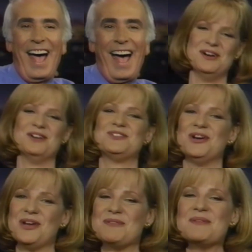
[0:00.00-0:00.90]
No,
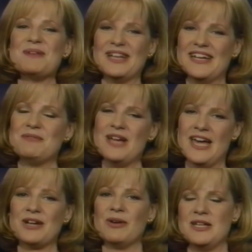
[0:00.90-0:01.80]
Jody, we
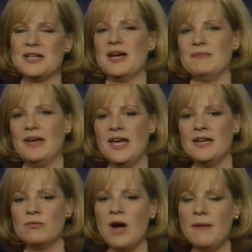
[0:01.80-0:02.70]
had a great time.
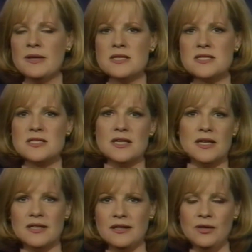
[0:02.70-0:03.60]
And Robin is,
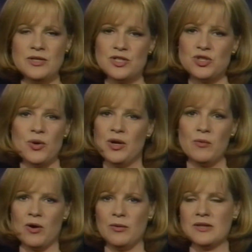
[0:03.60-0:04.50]
you know, he's a joy to
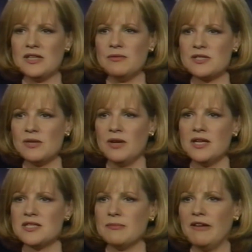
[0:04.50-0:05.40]
work with. And he was so
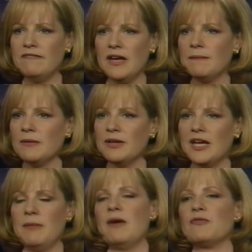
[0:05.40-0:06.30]
nice to my family when they
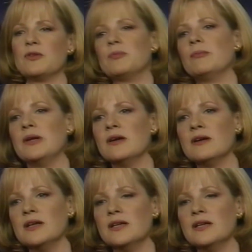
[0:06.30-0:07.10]
came out for the premiere.